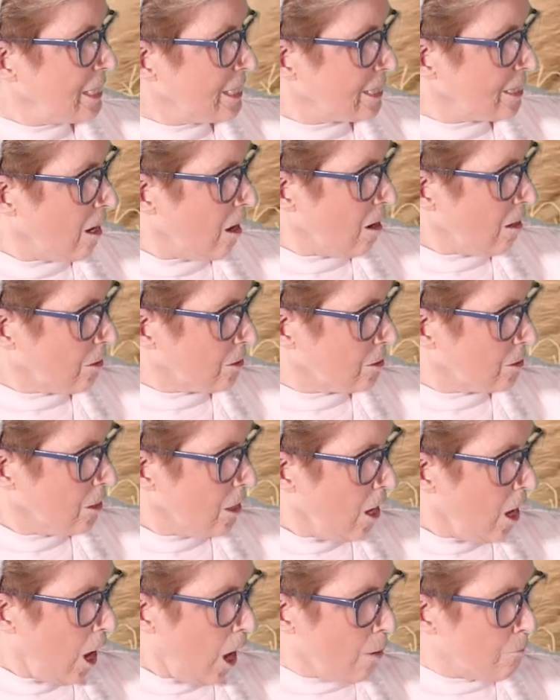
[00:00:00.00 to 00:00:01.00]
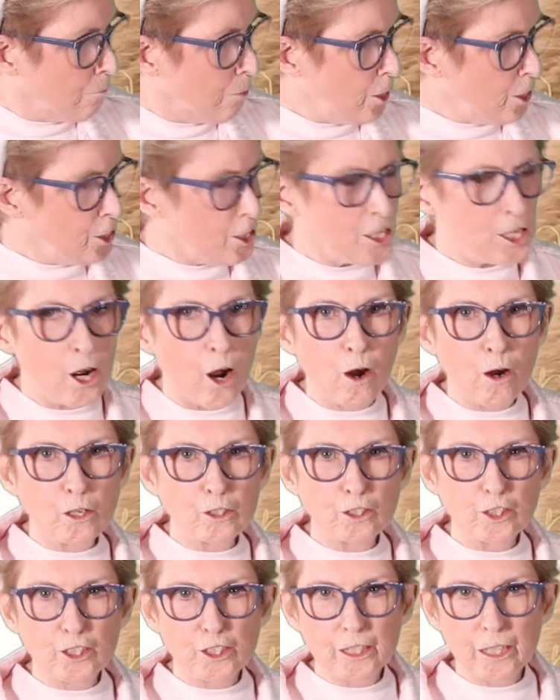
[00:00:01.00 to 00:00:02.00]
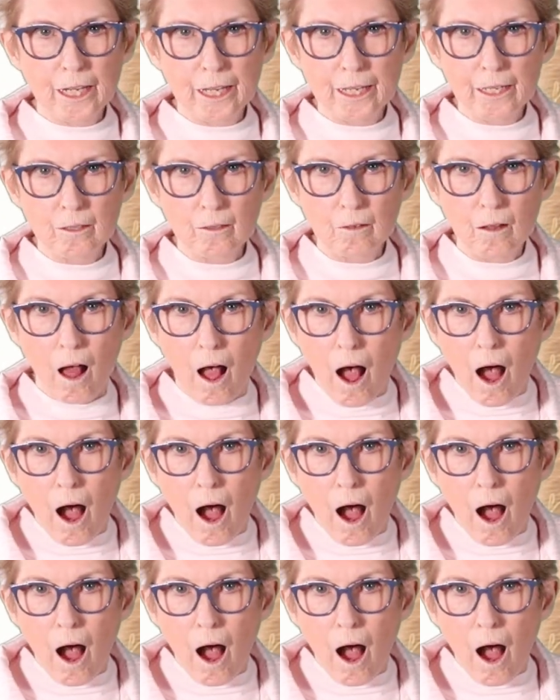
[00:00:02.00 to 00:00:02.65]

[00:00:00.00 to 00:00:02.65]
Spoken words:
socks. A bushy orange tail.